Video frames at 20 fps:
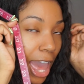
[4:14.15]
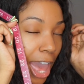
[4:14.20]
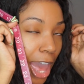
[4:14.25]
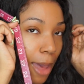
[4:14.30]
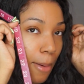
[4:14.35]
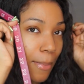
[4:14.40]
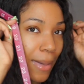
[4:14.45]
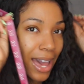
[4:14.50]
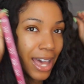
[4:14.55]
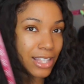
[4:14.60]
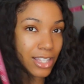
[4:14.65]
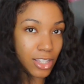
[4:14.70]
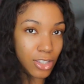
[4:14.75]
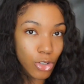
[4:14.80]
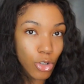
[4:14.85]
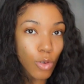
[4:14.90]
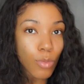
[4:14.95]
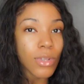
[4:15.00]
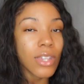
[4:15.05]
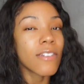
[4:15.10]
And mine is
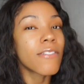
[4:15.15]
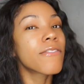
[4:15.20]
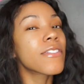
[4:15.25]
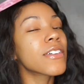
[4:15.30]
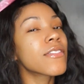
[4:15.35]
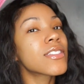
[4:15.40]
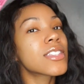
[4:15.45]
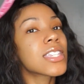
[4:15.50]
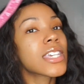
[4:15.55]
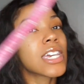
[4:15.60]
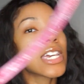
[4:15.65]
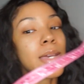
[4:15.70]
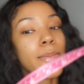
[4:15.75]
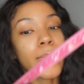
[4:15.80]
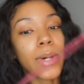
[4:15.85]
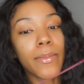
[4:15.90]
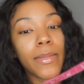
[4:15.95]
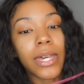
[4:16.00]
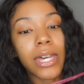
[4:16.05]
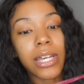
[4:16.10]
normally 15,
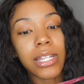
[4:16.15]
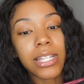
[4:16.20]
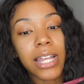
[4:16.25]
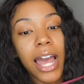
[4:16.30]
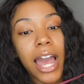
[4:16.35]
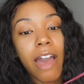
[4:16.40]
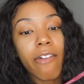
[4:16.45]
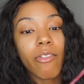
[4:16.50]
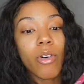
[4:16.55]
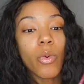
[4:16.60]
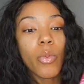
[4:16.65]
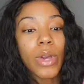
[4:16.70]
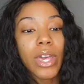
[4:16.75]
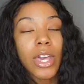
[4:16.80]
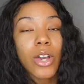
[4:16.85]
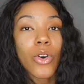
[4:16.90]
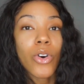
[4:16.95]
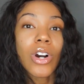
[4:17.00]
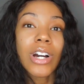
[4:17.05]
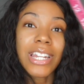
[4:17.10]
but because I have a
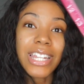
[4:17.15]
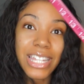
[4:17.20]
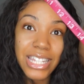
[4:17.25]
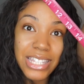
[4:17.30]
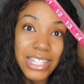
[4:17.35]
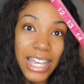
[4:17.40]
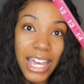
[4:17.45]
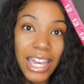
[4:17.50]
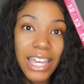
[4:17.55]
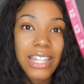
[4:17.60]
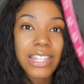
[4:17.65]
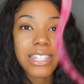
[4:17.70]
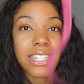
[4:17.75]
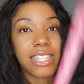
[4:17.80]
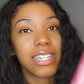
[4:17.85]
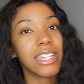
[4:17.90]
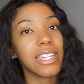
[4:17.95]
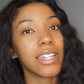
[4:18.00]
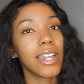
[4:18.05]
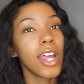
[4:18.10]
wig on, it's
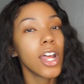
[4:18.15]
18.